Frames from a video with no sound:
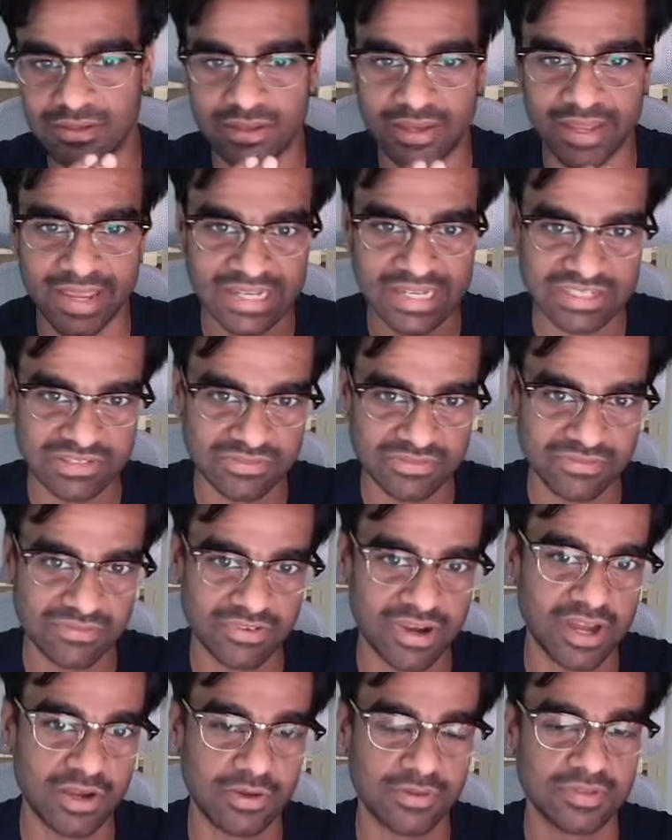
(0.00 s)
agent
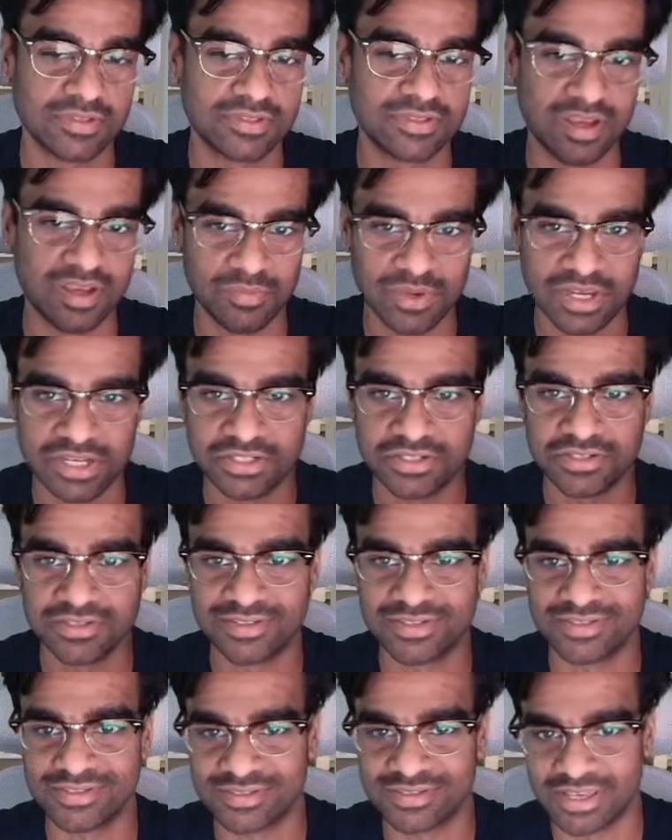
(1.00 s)
files,
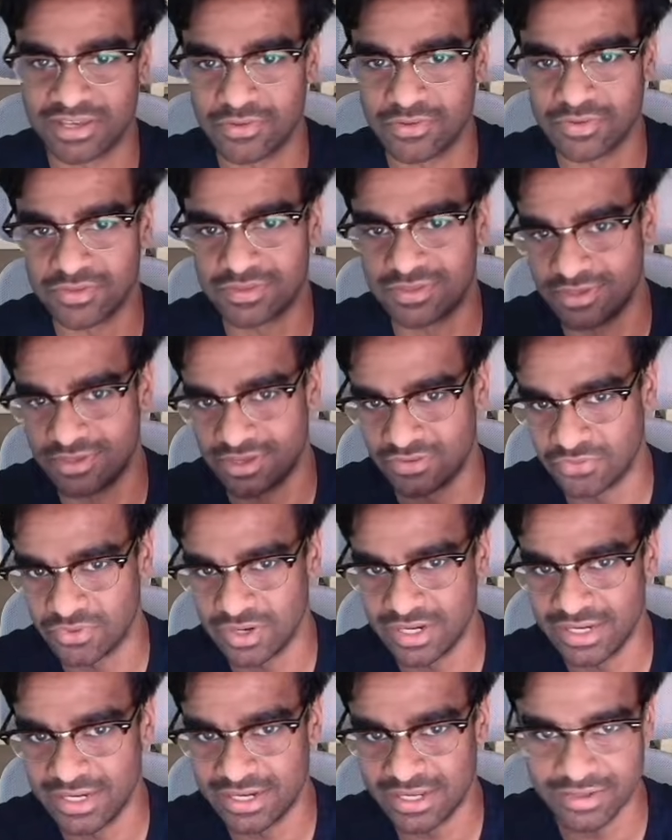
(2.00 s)
sub-agents and skills if we
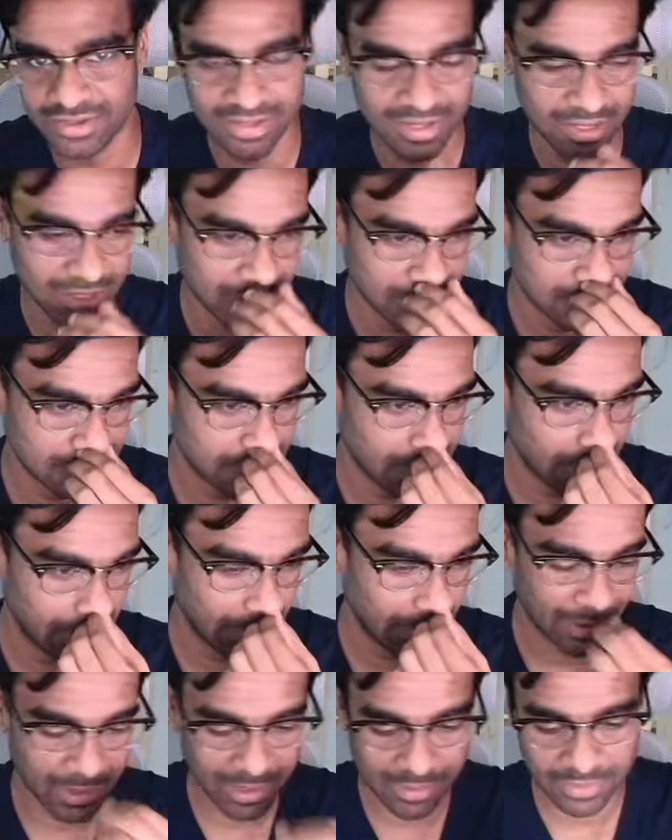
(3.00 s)
need it. So
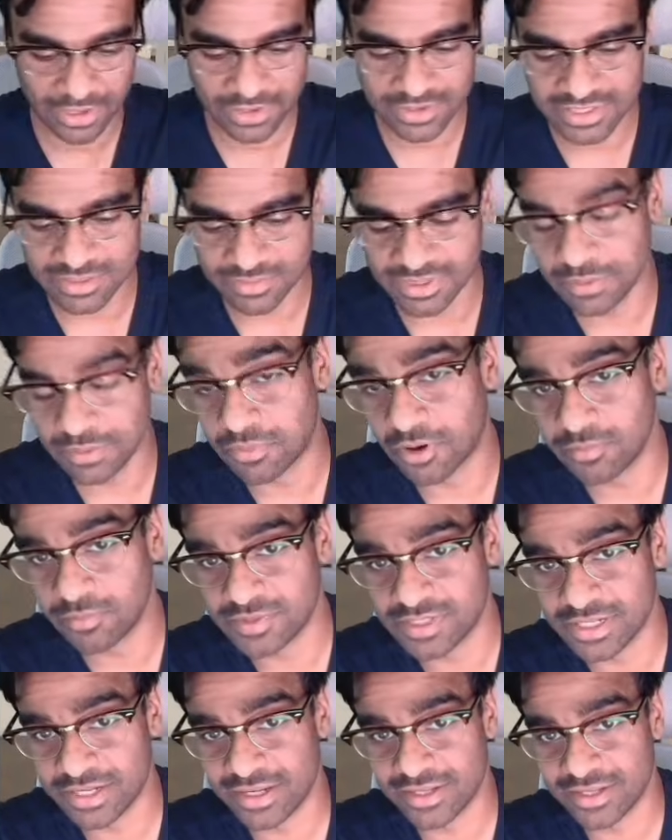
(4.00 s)
I'm going to be
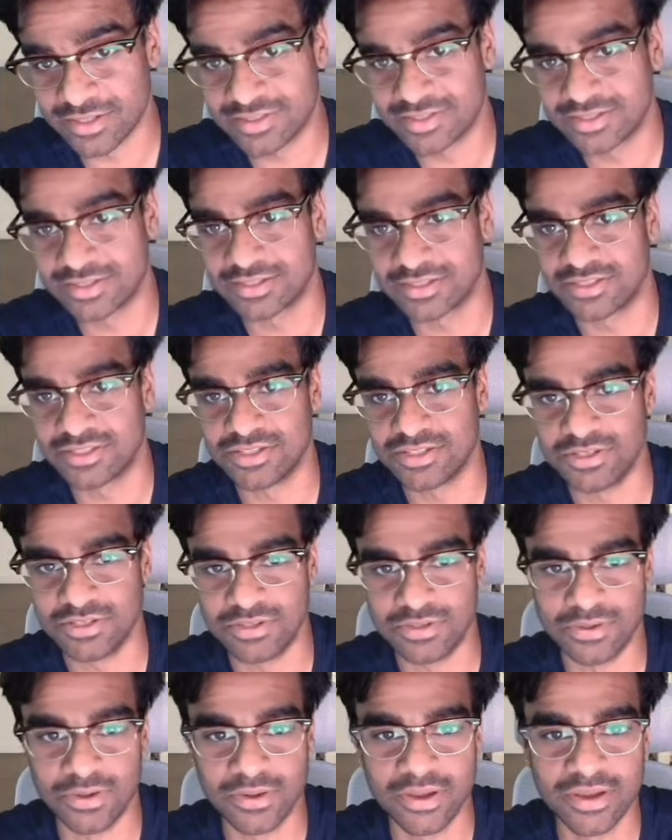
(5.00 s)
prompting it
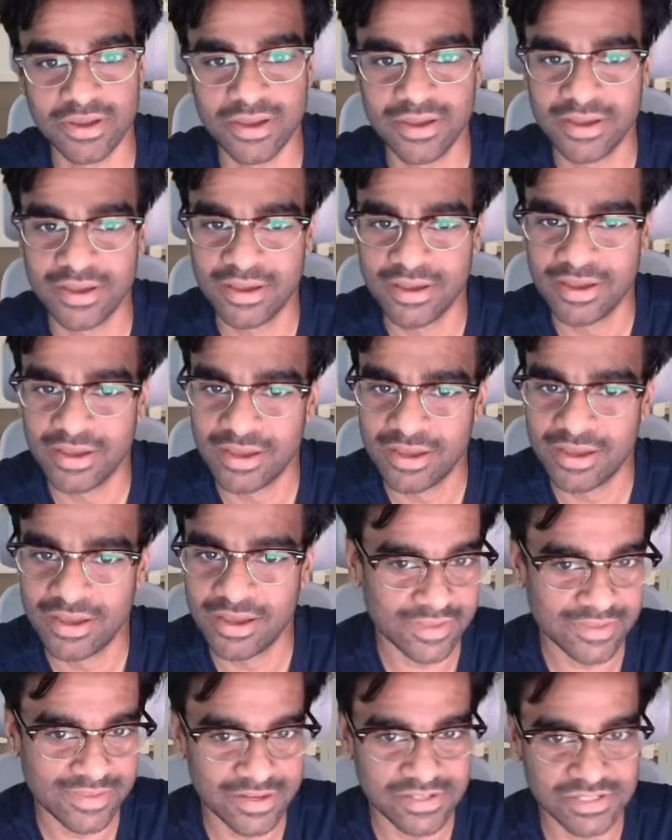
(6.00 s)
to
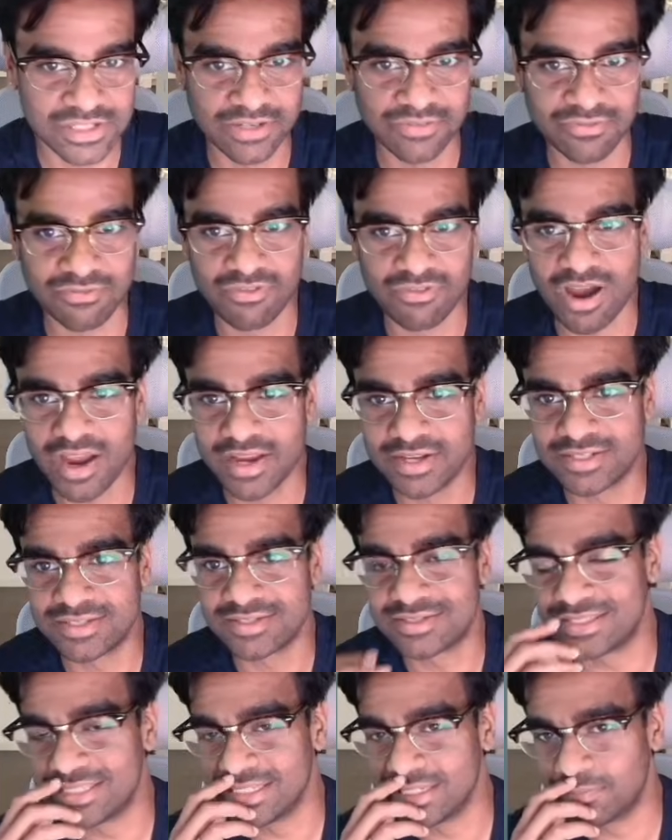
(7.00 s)
essentially write
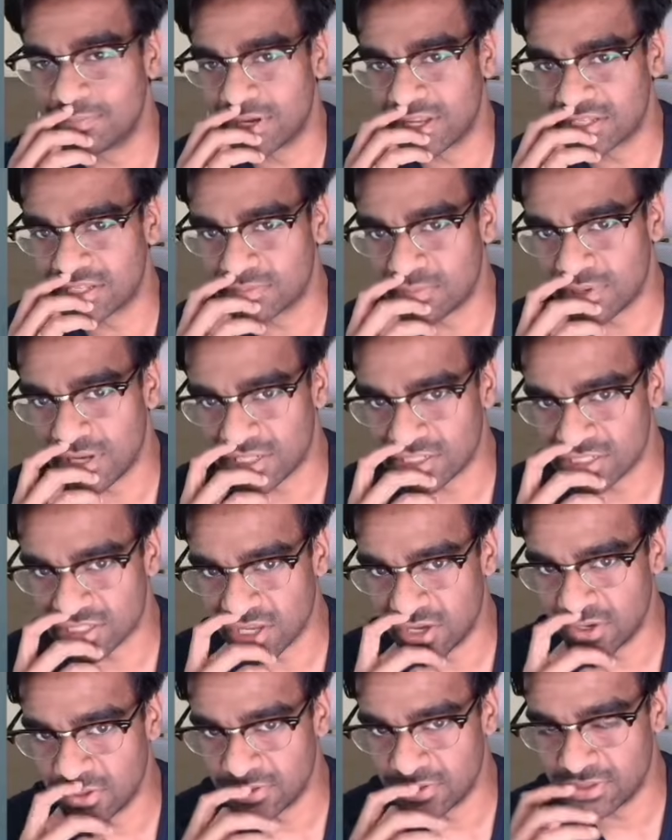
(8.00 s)
C++
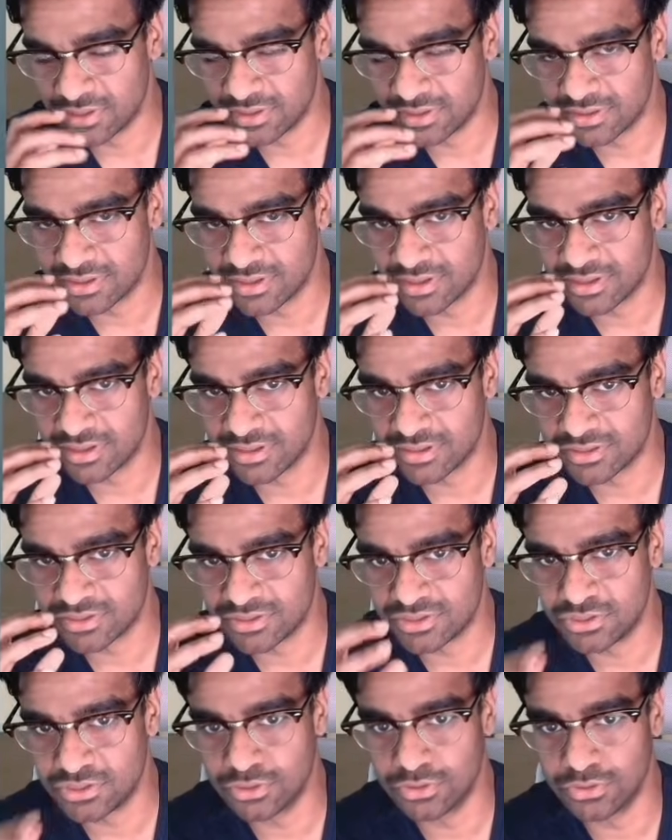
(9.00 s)
code
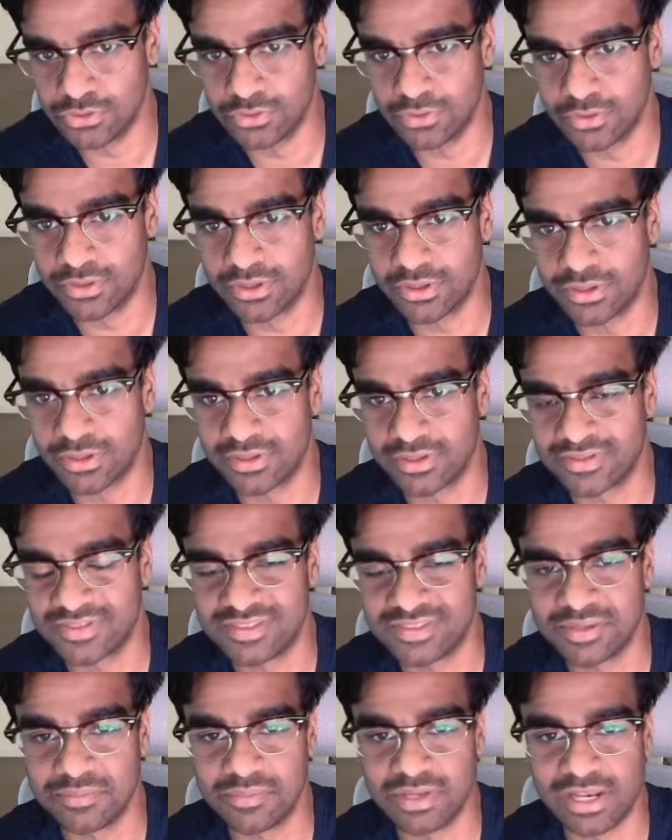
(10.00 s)
to
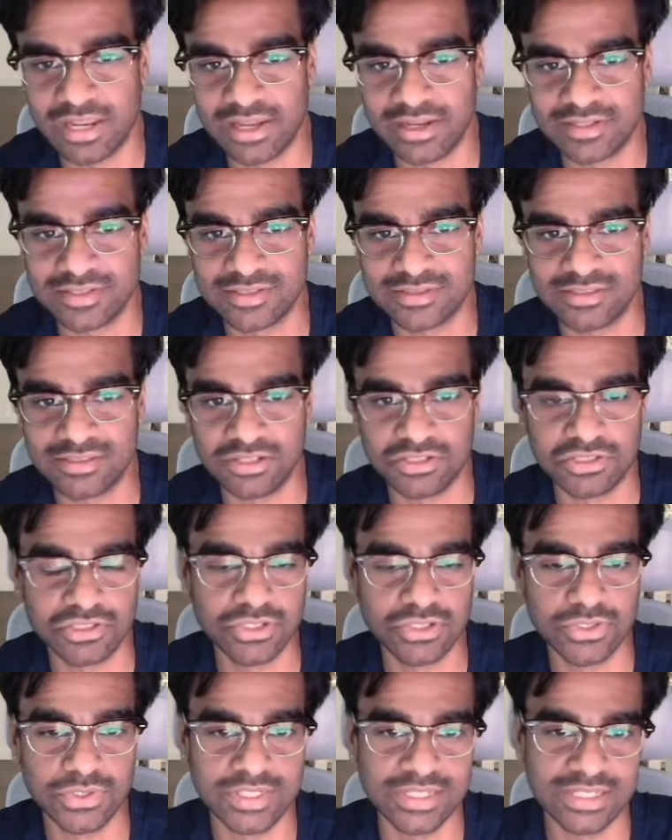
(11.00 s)
simulate the
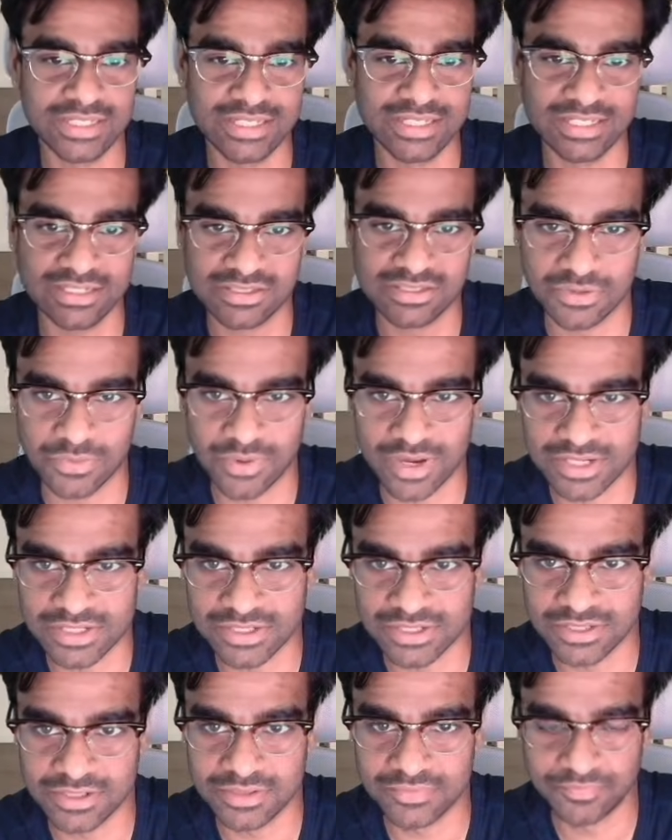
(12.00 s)
2D heat
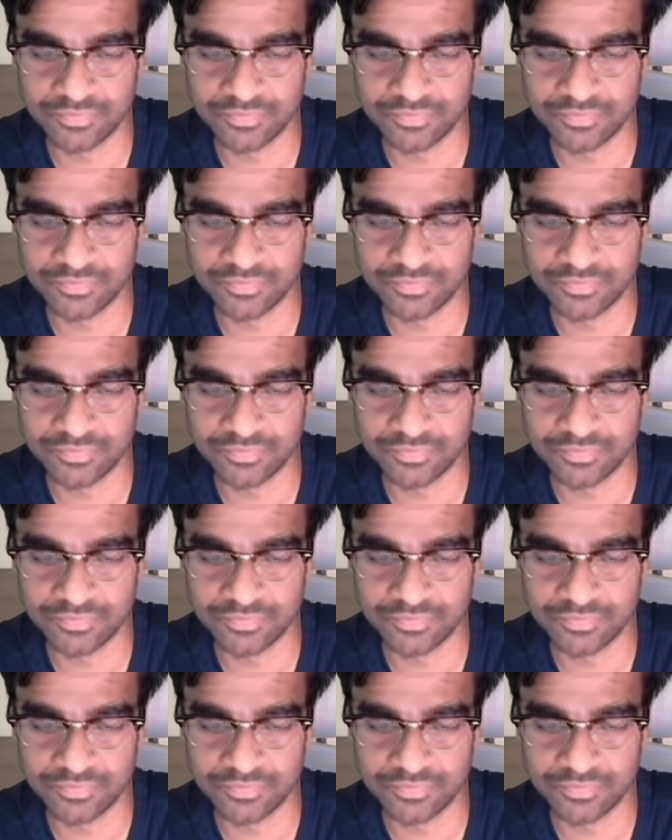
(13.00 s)
equation